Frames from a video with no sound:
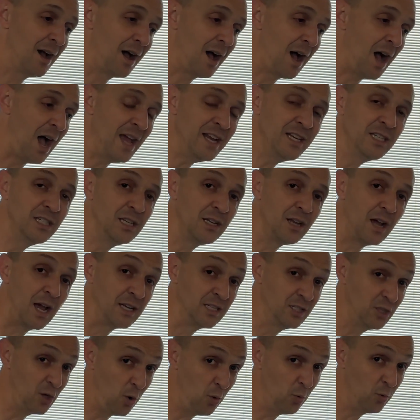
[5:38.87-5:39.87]

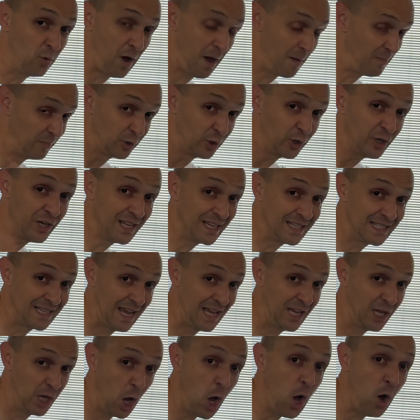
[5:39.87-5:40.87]
I'm learning as I
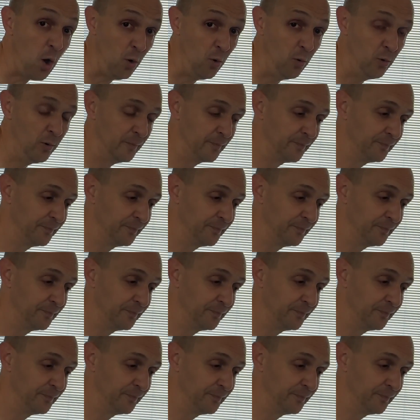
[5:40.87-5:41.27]
go.